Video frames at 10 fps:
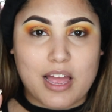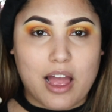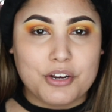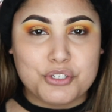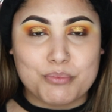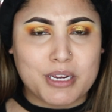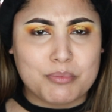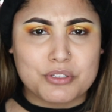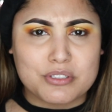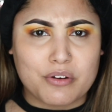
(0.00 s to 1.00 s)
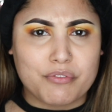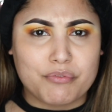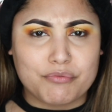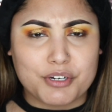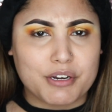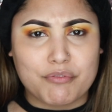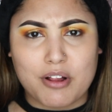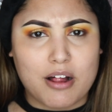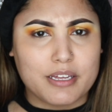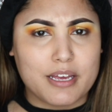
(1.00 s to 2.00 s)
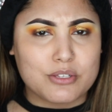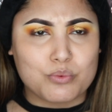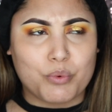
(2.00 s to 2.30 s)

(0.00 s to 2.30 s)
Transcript: How did your makeup look so friggin' flawless?